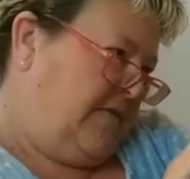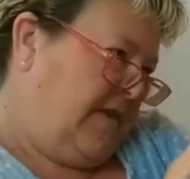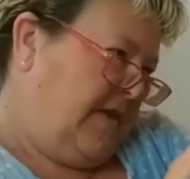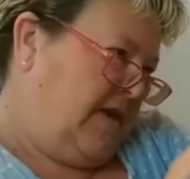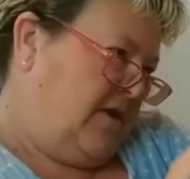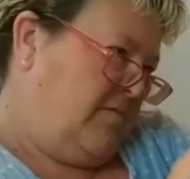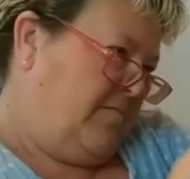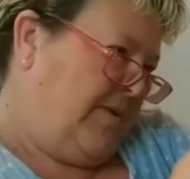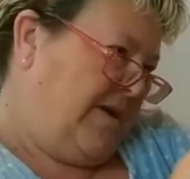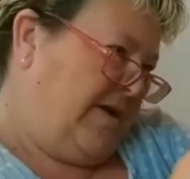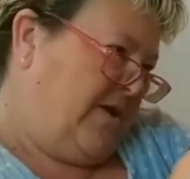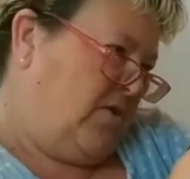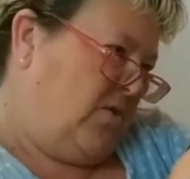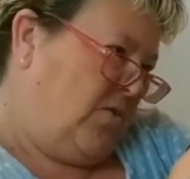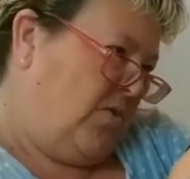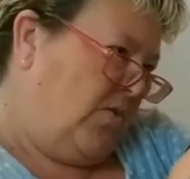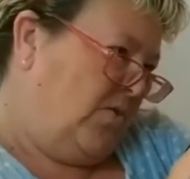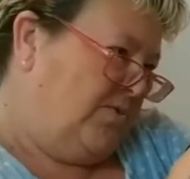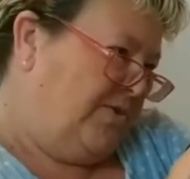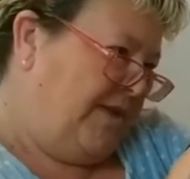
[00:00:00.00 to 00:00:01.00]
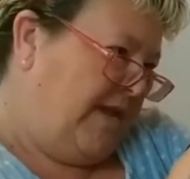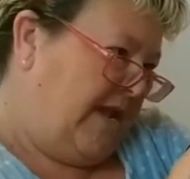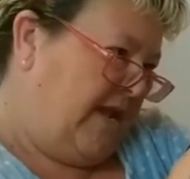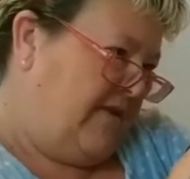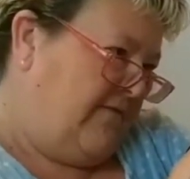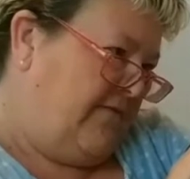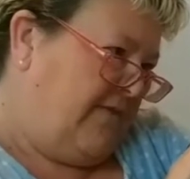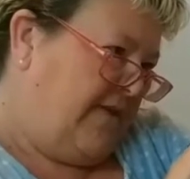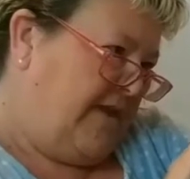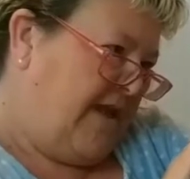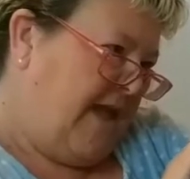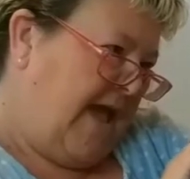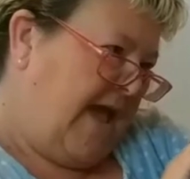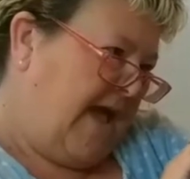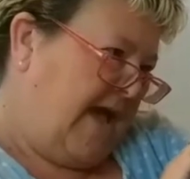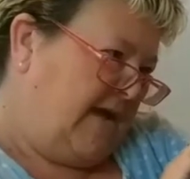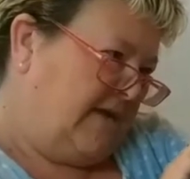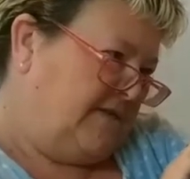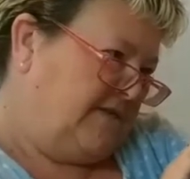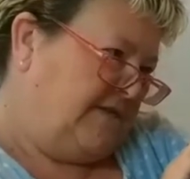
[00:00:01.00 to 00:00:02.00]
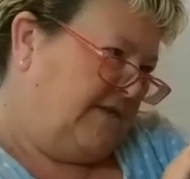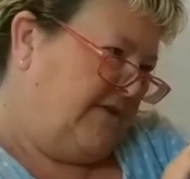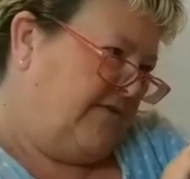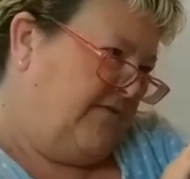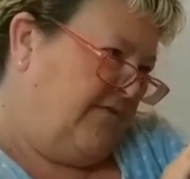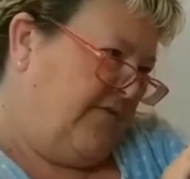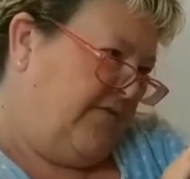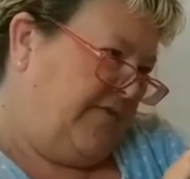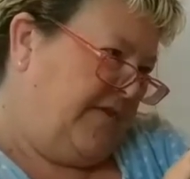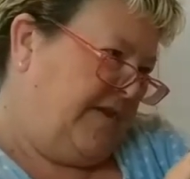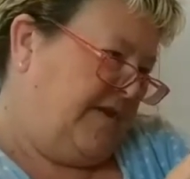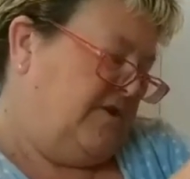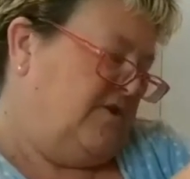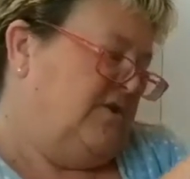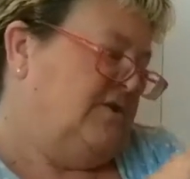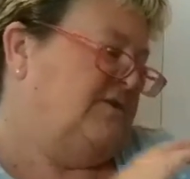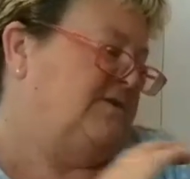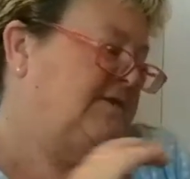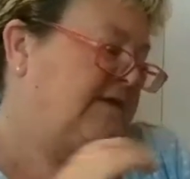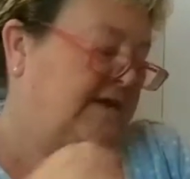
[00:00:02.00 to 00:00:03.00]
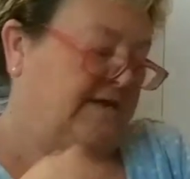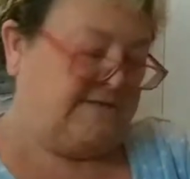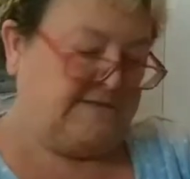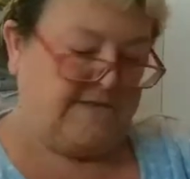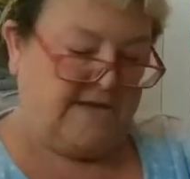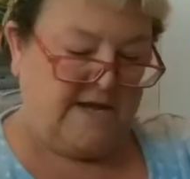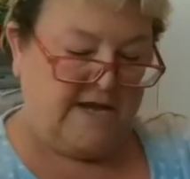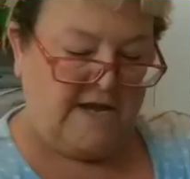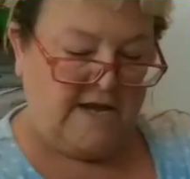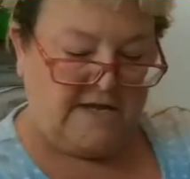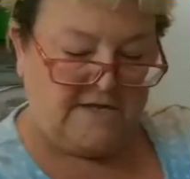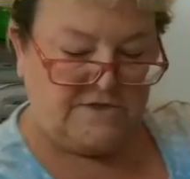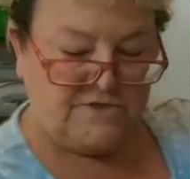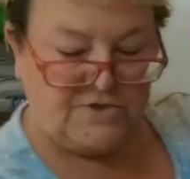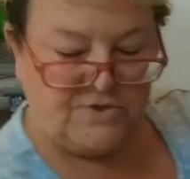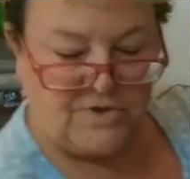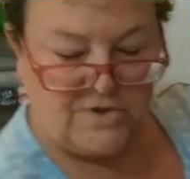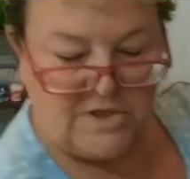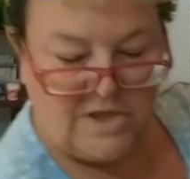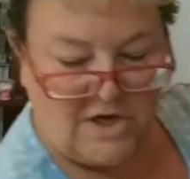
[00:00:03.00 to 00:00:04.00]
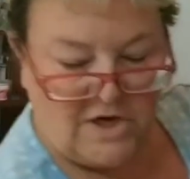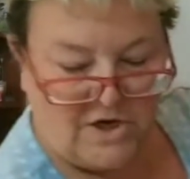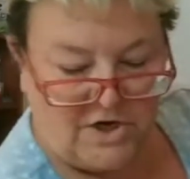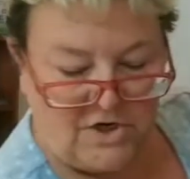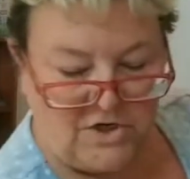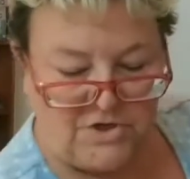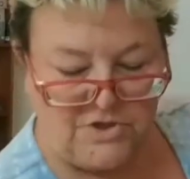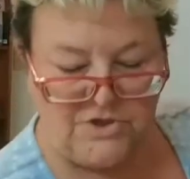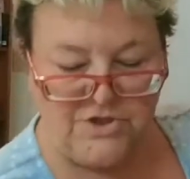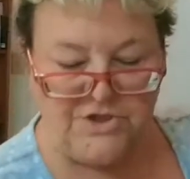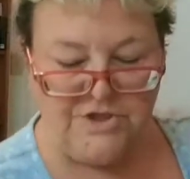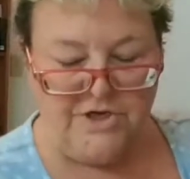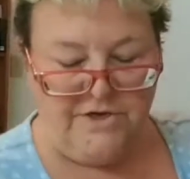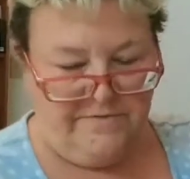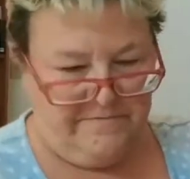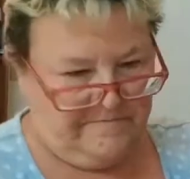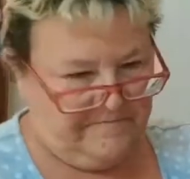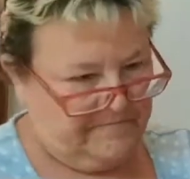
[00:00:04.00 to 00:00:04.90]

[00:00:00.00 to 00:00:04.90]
They are by Old Navy Active. They are a size extra large.